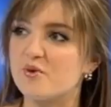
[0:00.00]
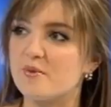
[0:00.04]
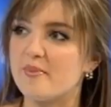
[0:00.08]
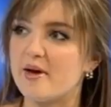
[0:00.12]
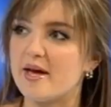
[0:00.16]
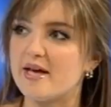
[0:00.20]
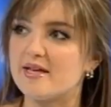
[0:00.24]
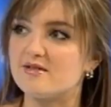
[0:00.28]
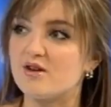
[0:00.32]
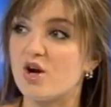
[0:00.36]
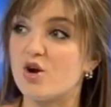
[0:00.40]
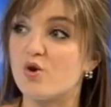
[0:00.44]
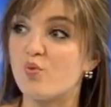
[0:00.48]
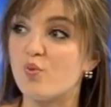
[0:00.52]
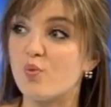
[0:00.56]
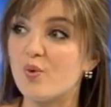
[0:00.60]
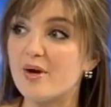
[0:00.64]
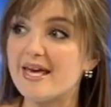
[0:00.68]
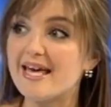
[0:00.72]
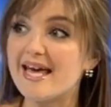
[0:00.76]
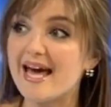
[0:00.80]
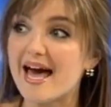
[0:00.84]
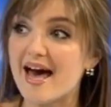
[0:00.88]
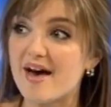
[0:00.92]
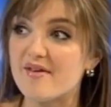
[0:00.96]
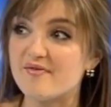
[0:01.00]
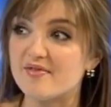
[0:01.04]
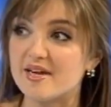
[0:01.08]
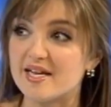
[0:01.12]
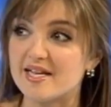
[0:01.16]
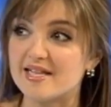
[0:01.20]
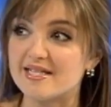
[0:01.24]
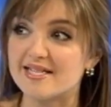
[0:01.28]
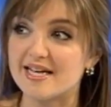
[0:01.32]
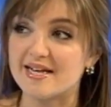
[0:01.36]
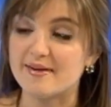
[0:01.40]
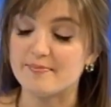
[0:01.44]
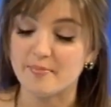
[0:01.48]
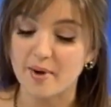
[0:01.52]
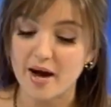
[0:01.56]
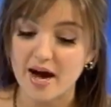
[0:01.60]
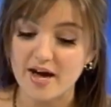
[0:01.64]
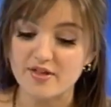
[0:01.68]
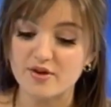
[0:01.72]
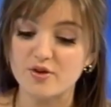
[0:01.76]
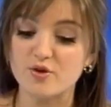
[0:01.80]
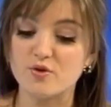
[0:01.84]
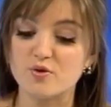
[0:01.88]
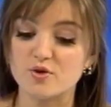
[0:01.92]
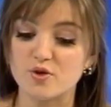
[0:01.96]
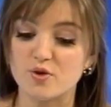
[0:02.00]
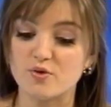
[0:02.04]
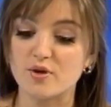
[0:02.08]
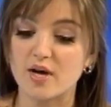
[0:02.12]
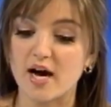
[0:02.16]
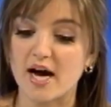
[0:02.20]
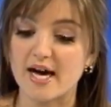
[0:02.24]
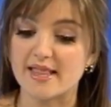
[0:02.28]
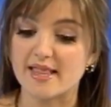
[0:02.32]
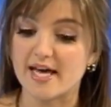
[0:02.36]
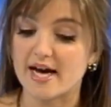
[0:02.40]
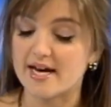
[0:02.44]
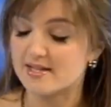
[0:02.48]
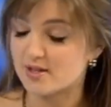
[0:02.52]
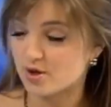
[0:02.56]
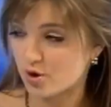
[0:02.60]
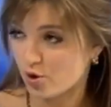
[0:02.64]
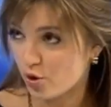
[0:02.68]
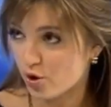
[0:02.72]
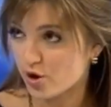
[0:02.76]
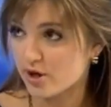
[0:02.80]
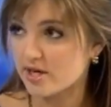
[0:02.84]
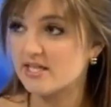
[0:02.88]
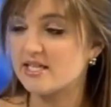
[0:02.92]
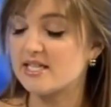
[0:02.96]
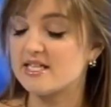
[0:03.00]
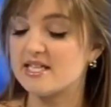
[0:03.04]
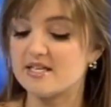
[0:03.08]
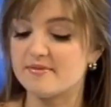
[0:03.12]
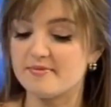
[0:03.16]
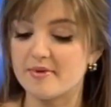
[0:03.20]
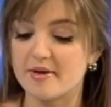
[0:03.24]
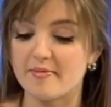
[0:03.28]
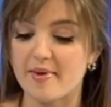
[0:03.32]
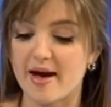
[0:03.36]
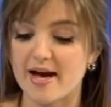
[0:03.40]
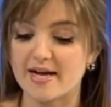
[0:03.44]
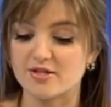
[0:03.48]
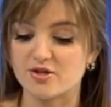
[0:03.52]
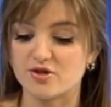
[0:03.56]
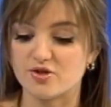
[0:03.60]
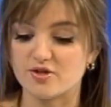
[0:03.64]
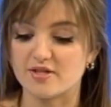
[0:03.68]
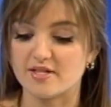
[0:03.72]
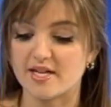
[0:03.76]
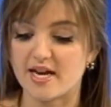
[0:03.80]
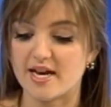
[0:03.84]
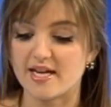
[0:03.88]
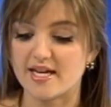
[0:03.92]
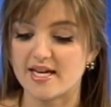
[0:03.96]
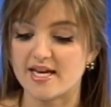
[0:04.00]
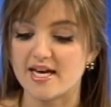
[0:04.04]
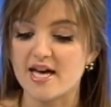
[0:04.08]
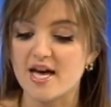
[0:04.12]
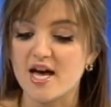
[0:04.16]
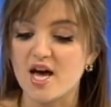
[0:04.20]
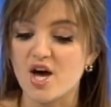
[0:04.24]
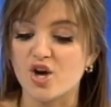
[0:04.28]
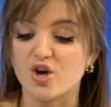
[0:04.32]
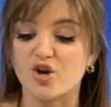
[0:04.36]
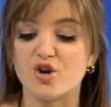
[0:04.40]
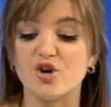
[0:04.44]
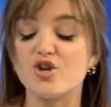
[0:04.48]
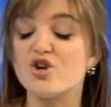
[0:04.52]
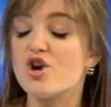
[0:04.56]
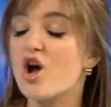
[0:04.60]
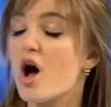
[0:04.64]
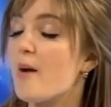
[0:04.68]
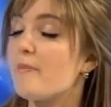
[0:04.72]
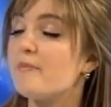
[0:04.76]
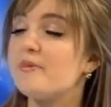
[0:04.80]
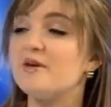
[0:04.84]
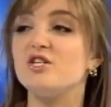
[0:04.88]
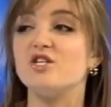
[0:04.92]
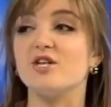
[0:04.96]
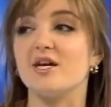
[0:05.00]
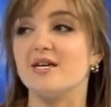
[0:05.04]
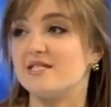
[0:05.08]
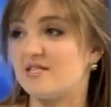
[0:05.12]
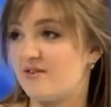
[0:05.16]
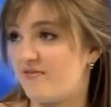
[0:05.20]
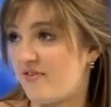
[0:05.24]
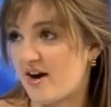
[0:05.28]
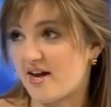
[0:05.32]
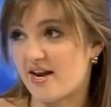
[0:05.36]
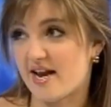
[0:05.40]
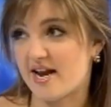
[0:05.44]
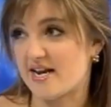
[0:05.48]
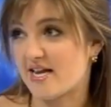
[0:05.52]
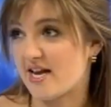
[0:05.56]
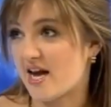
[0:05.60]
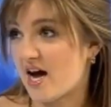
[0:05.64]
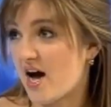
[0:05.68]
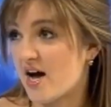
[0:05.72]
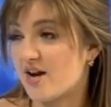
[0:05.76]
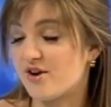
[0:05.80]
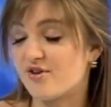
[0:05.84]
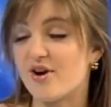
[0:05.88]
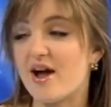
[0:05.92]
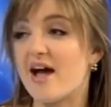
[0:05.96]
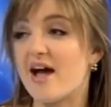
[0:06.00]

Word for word: based on weak evidence that, by the WHO's own guidelines, according to this McMaster study, could not be justified any under